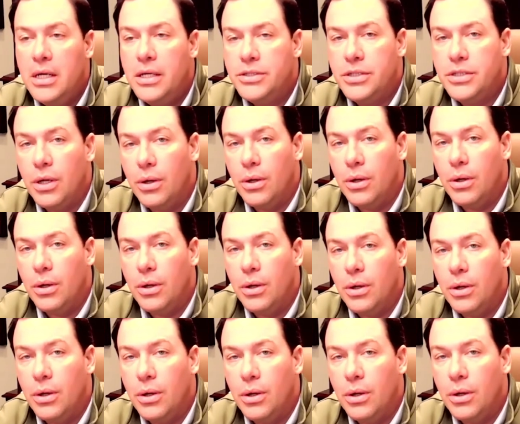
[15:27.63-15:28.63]
So, you
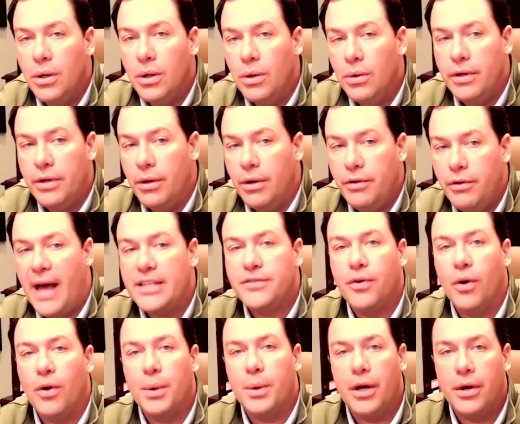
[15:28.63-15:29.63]
know, you fast forward to
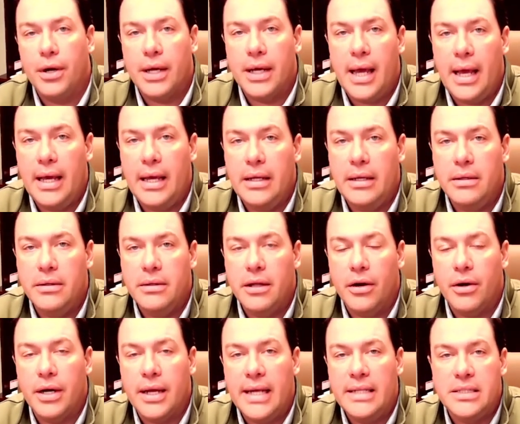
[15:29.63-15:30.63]
hurricane, the hurricane
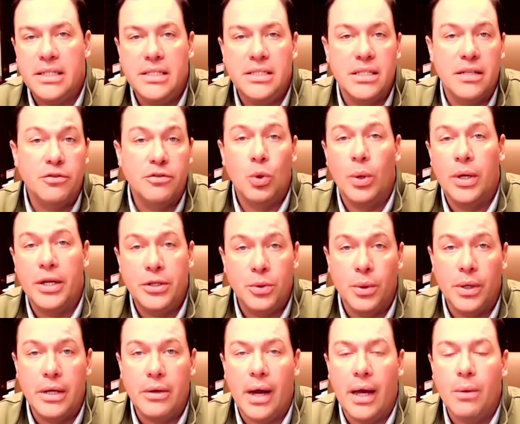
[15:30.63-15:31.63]
season of 2020,
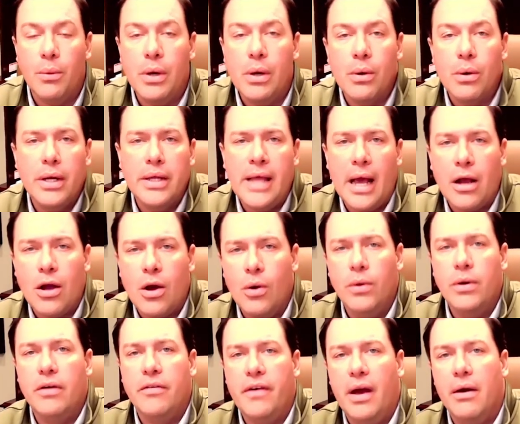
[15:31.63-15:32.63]
right? We were in that cone
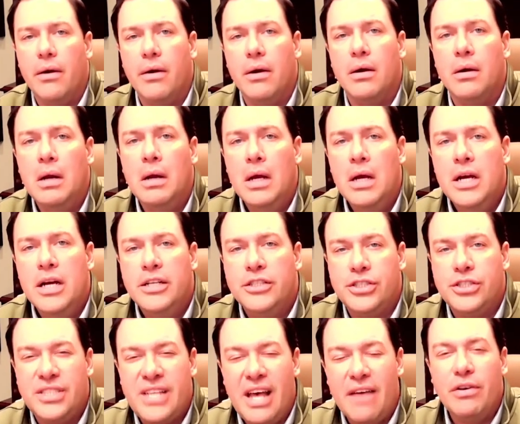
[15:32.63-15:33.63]
of error
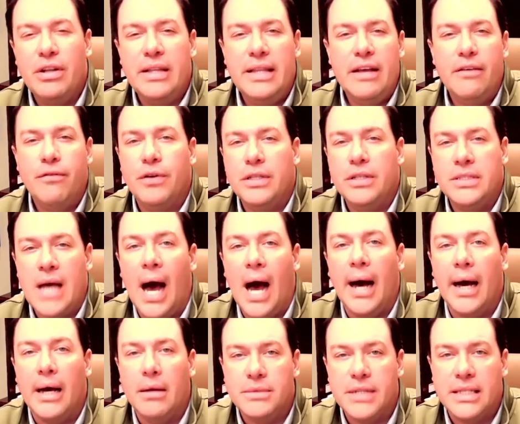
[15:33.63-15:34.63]
seven different
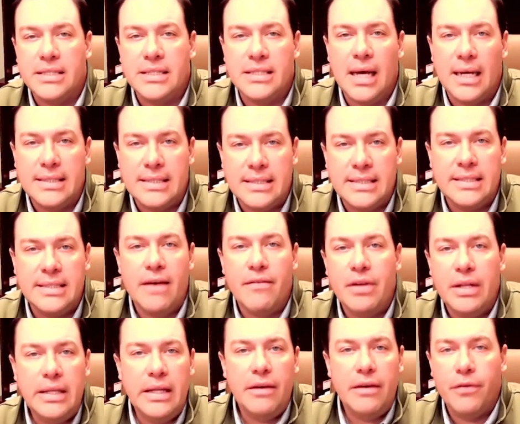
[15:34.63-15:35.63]
times. I signed
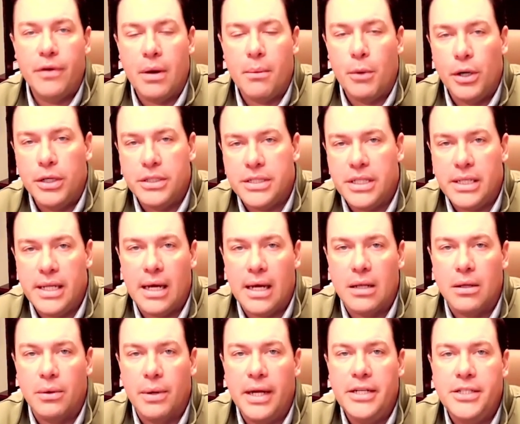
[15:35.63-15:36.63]
seven different emergency
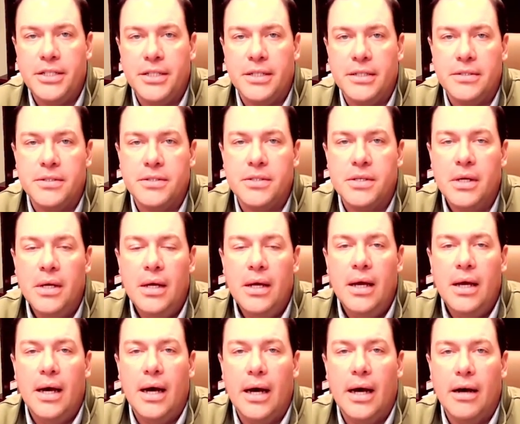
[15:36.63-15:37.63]
declarations
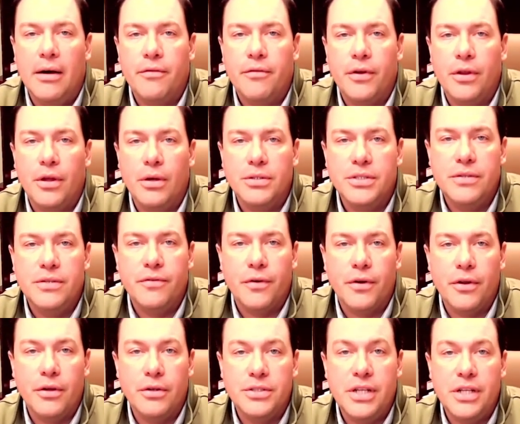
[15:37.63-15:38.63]
uh, for those
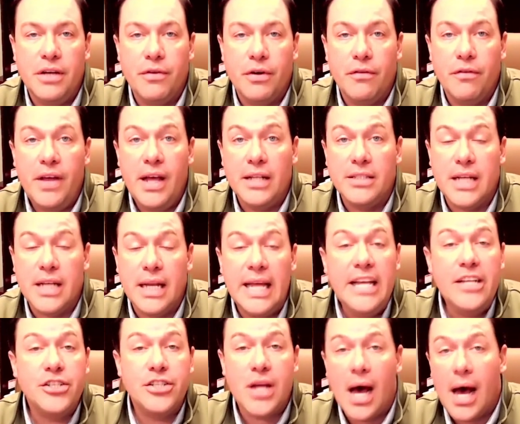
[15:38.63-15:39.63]
for those different events, and
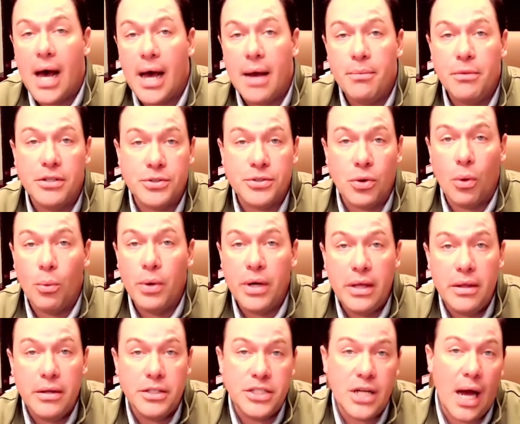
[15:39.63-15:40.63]
each time the storm would
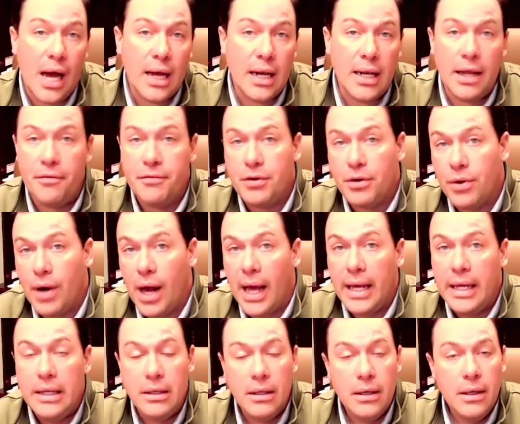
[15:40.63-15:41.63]
either jog left or
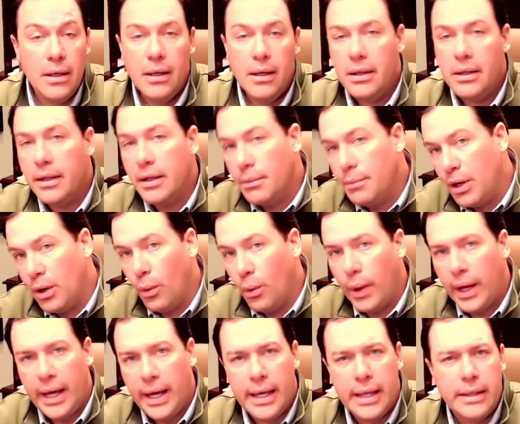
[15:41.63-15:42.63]
right, a little bit of
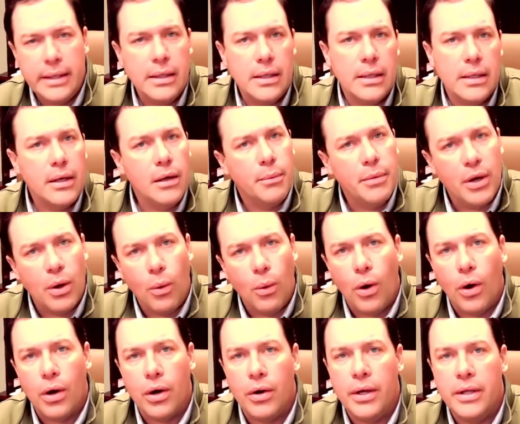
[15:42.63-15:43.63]
wind, a little bit of
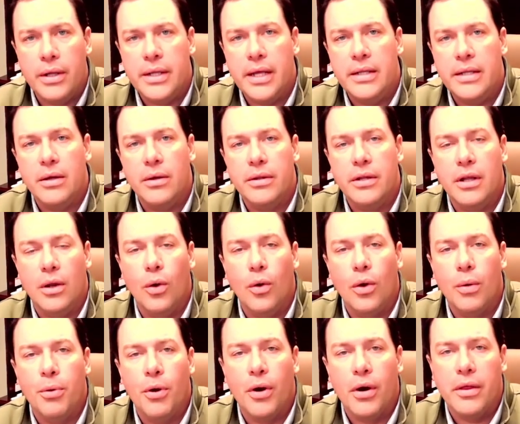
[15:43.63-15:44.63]
water in the
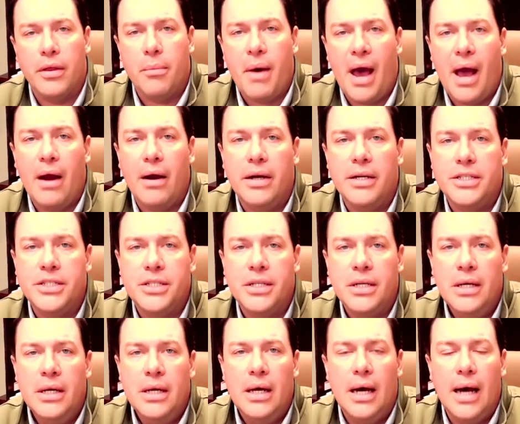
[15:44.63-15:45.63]
lower part of the parish.
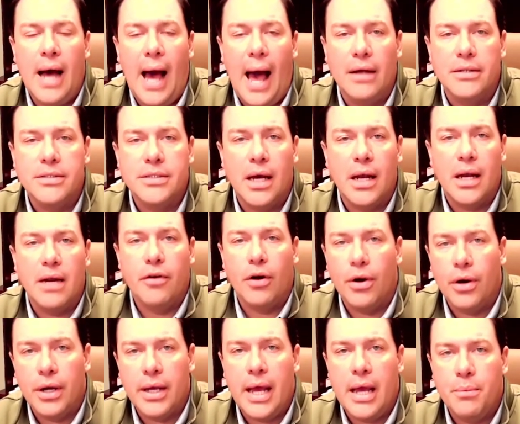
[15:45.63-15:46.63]
Uh, outside of a
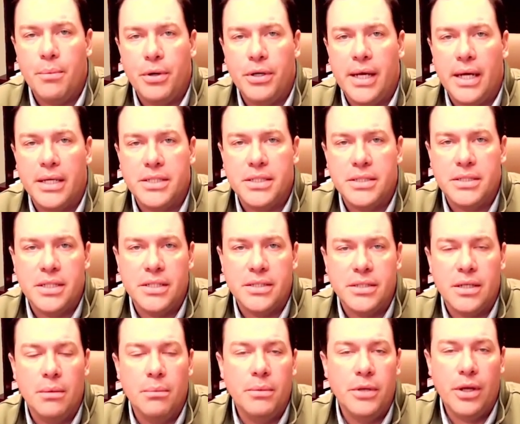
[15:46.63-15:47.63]
hurricane protection
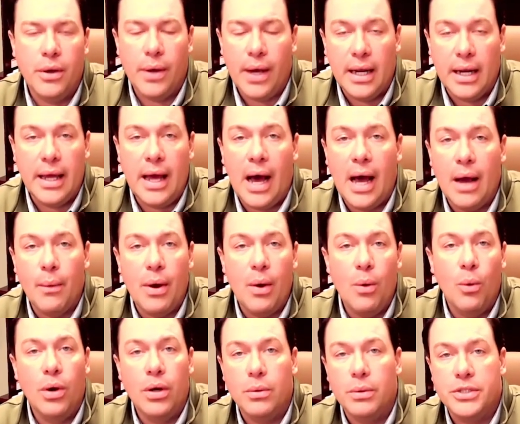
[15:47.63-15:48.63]
system, you know, LA Highway
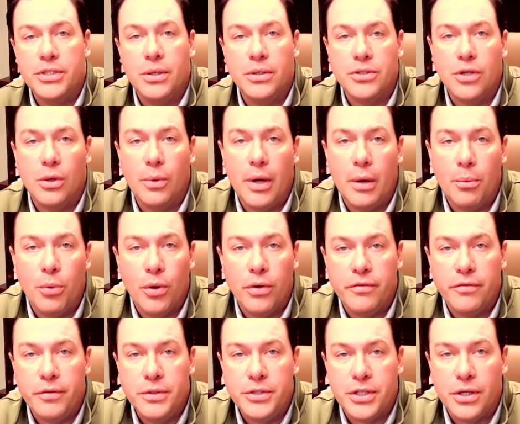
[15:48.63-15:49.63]
1, which goes all the way to Port
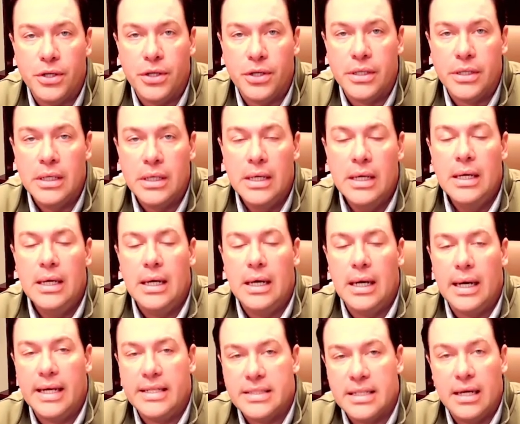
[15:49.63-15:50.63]
Fourchon,
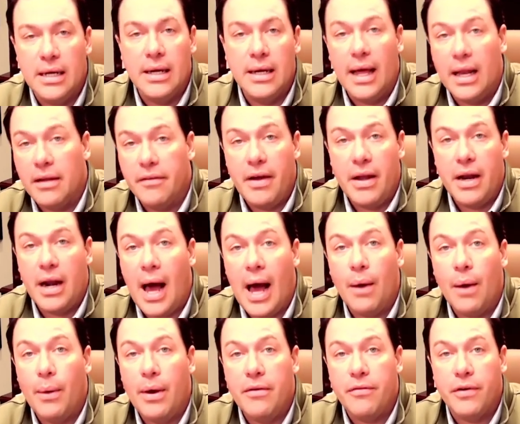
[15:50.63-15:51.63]
uh, is an unelevated
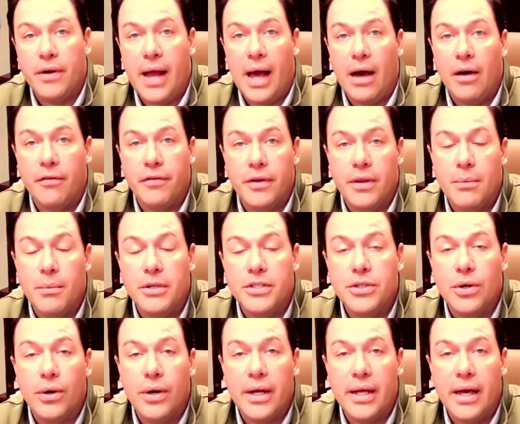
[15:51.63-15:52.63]
highway for now for the
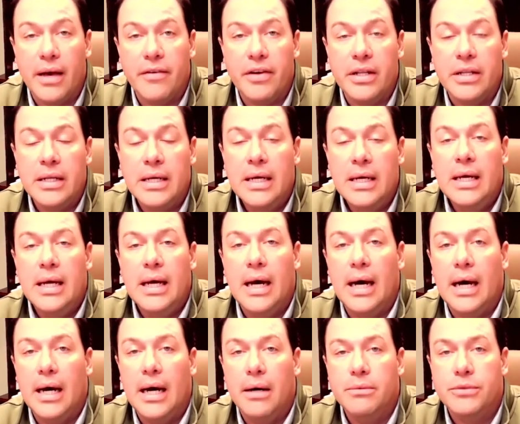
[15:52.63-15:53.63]
majority of it.
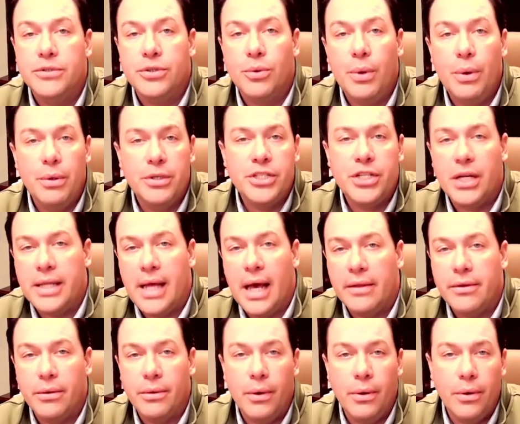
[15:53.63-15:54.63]
Um, so we would shut down
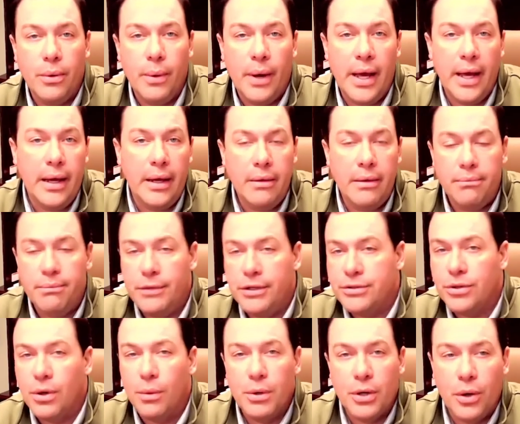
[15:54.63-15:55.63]
the roadway. The
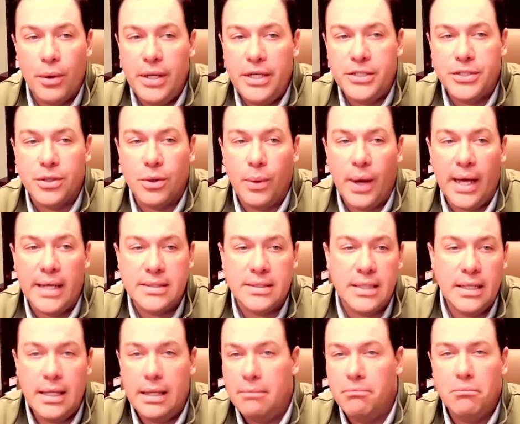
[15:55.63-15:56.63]
storm would go east or west,
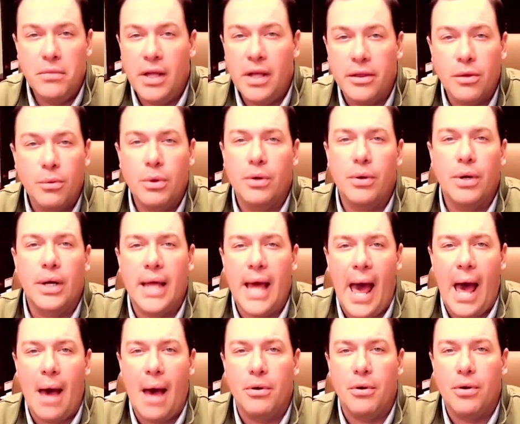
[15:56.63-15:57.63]
and then nothing would really
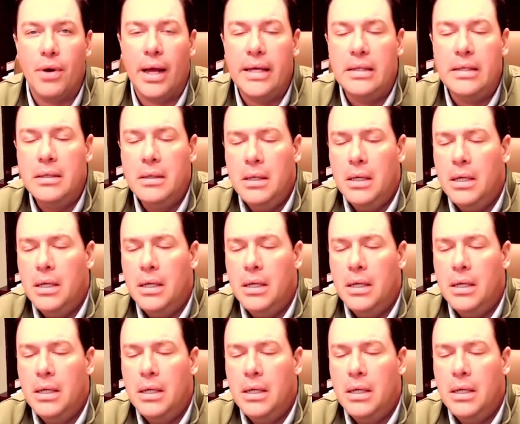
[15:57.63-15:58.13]
happen, right?